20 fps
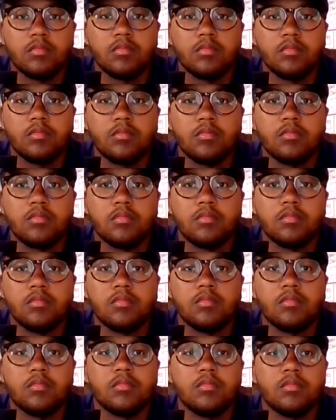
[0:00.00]

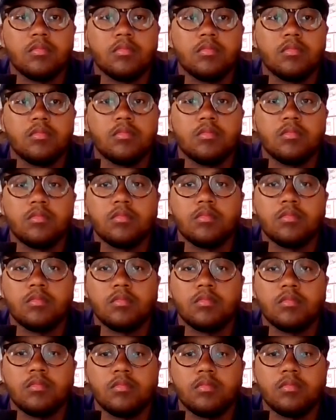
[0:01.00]

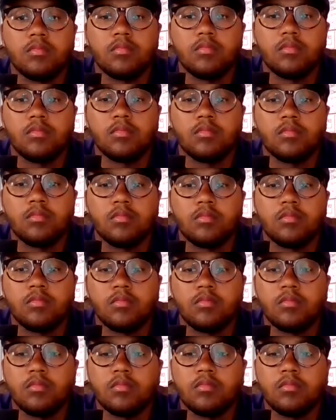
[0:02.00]

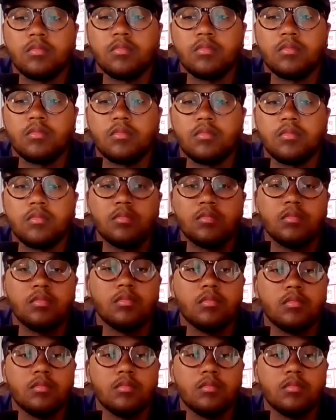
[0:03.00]
No words are spoken by the person on screen.